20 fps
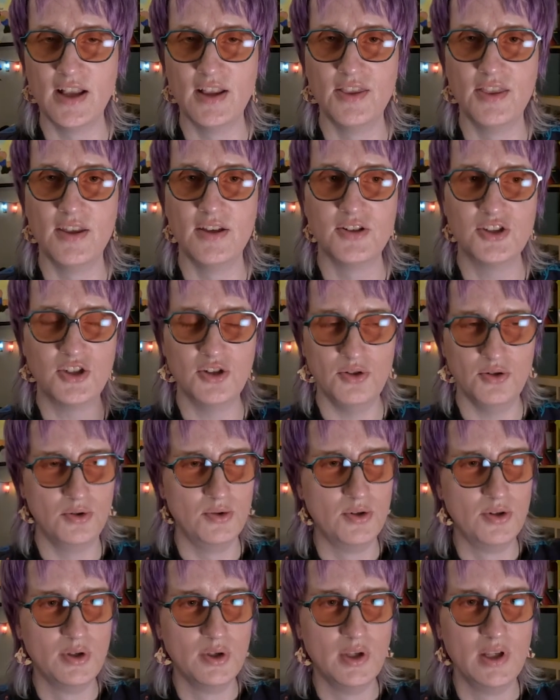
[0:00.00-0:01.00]
And the
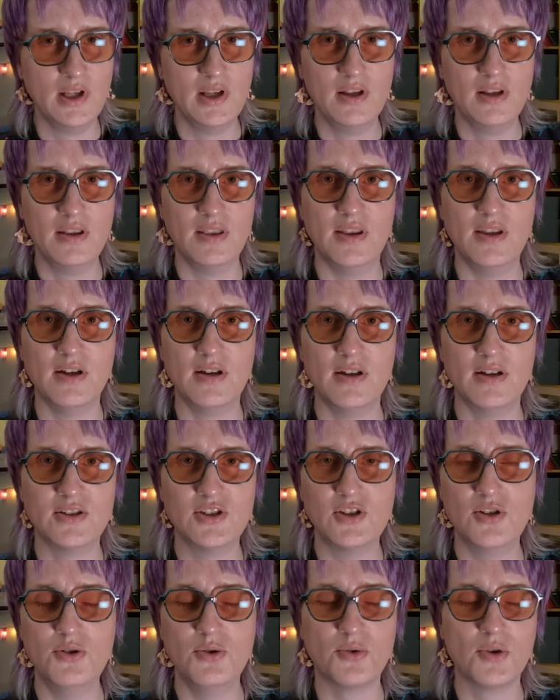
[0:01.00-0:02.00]
two, the
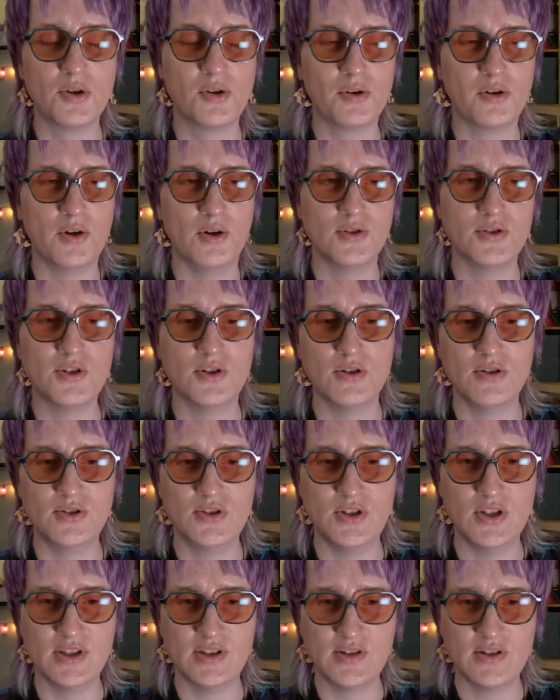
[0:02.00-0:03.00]
two roller coasters
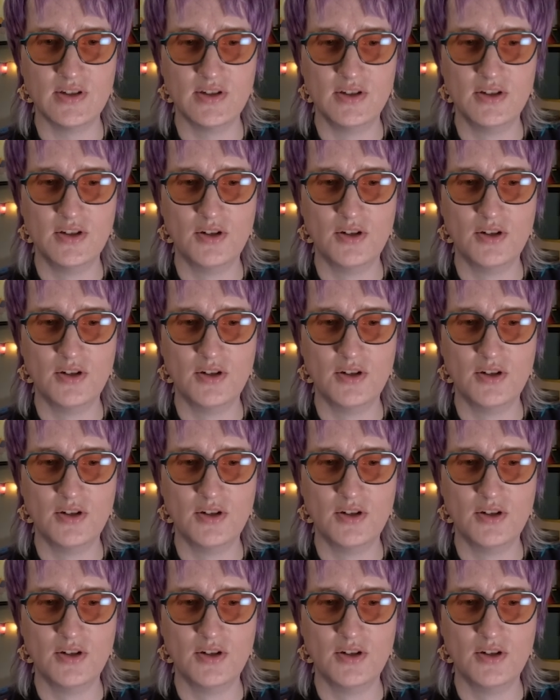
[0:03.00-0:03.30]
just